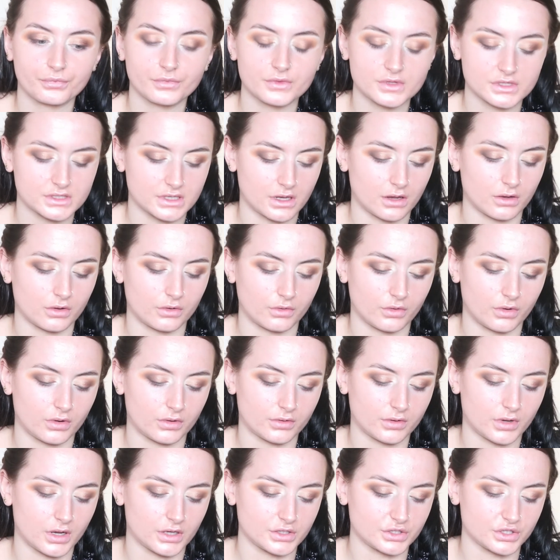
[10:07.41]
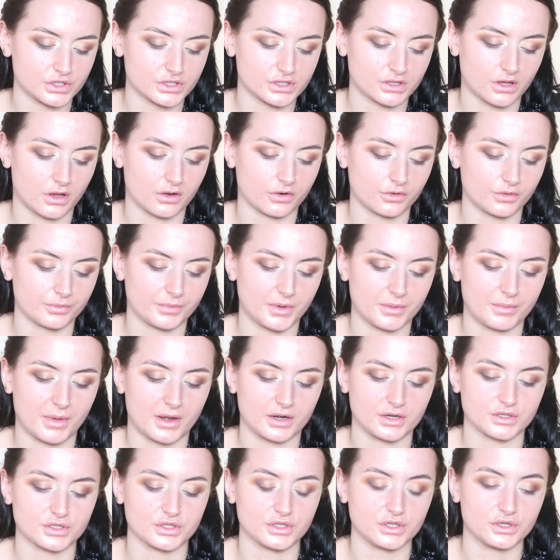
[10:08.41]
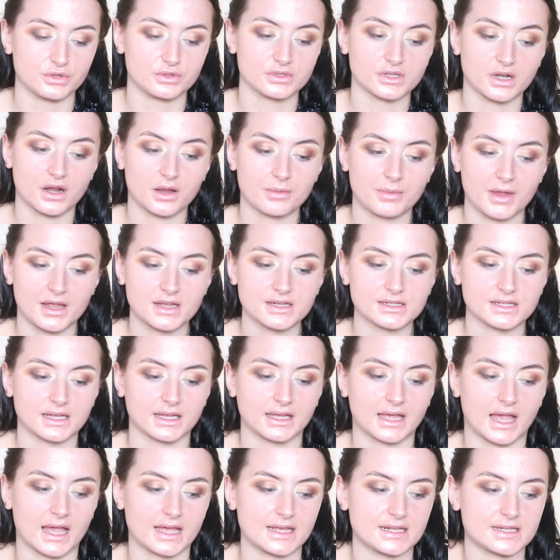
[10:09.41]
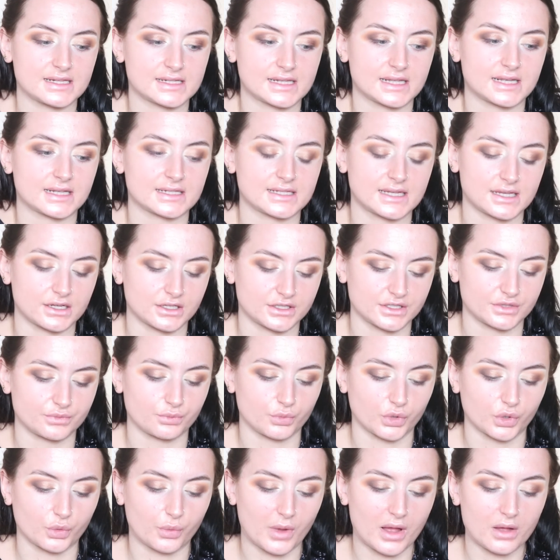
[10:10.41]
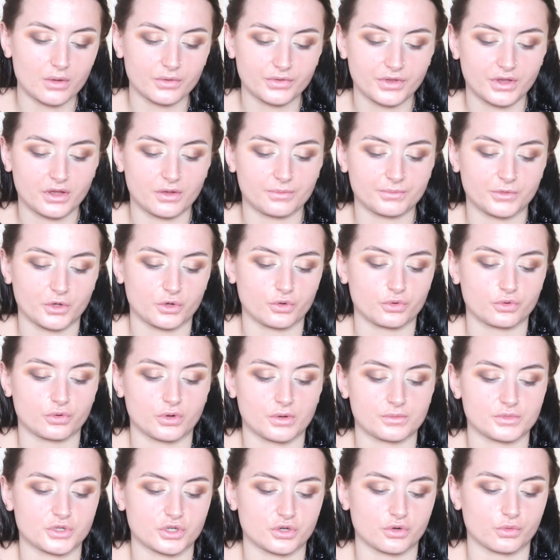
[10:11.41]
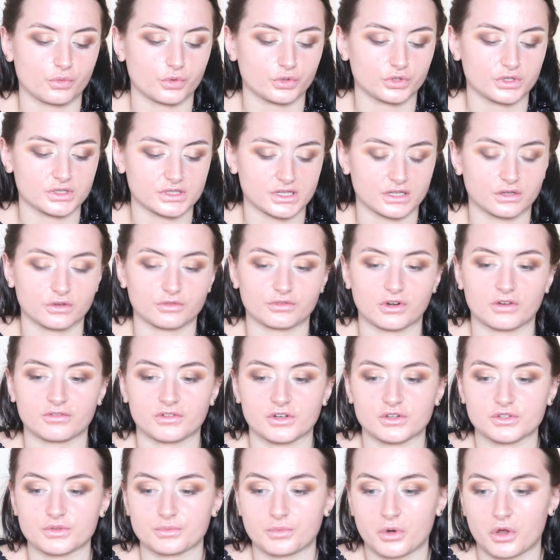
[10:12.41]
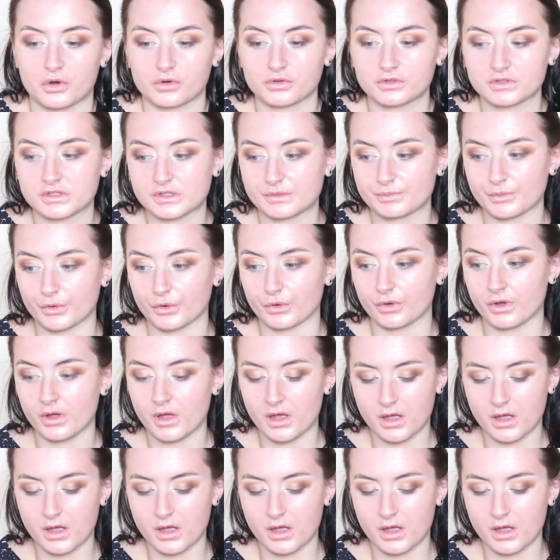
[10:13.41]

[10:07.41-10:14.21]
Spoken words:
So I just thought it would be better to use an eye base in case the concealer didn't work well with it, although I'm sure it would because I love Revolution products. But